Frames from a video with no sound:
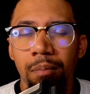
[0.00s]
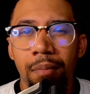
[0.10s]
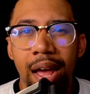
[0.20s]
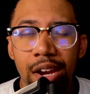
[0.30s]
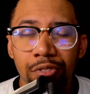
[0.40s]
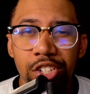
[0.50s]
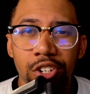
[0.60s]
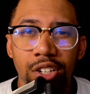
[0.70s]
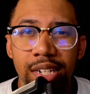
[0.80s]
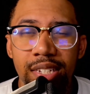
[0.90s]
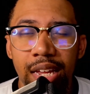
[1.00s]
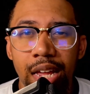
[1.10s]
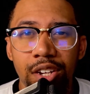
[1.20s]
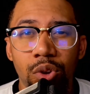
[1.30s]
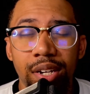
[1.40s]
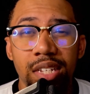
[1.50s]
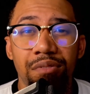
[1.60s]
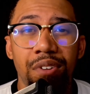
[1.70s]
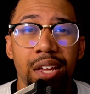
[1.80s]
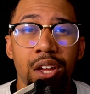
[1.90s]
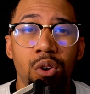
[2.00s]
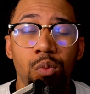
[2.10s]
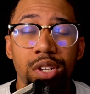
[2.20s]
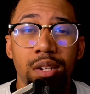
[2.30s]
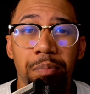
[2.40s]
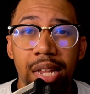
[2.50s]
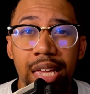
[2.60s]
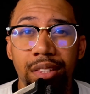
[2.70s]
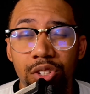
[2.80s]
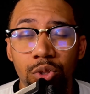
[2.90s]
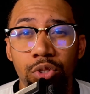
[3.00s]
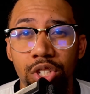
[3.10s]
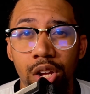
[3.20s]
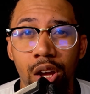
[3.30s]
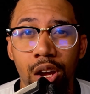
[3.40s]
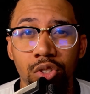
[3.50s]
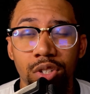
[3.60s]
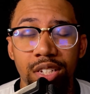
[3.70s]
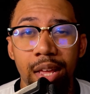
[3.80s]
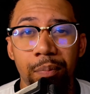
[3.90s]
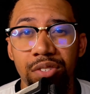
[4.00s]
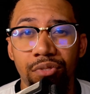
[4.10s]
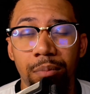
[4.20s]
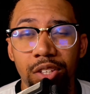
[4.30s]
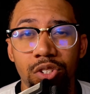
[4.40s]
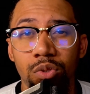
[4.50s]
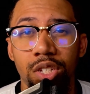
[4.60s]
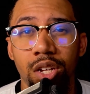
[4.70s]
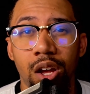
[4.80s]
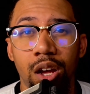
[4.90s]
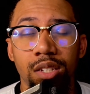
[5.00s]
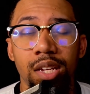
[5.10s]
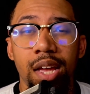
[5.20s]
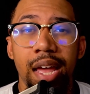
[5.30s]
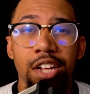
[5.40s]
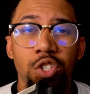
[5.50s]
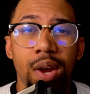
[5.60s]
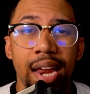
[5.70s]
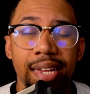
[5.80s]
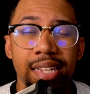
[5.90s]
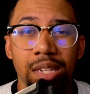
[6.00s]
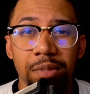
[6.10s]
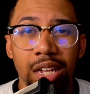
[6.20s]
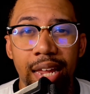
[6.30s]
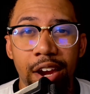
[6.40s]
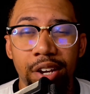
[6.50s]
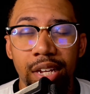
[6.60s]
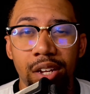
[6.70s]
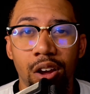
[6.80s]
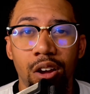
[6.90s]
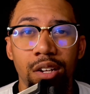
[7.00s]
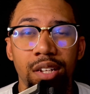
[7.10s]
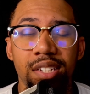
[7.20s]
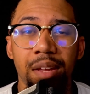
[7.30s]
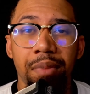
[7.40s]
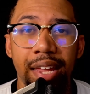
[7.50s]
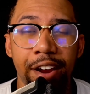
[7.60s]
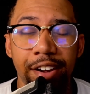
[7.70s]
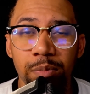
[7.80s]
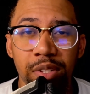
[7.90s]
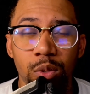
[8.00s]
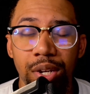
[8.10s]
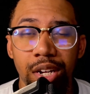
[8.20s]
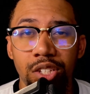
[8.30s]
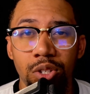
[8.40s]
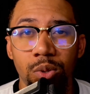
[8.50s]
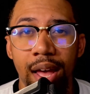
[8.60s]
My original intent in doing this video was to play the two songs or snippets from the two songs and try to get some clarity on the similarities between the two.